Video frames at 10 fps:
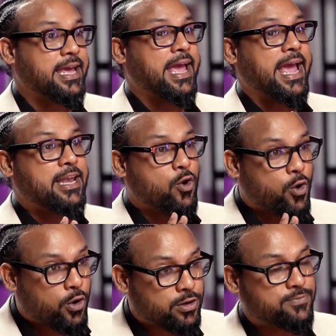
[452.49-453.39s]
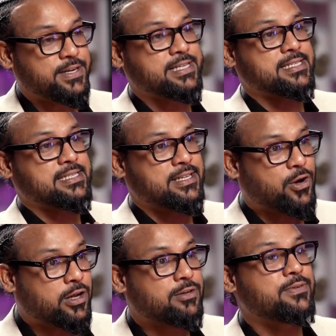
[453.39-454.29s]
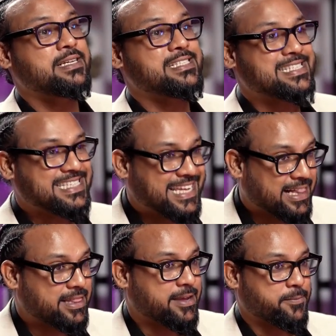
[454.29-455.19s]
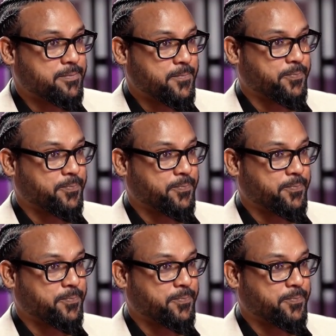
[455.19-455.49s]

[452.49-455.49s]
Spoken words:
And always tell them,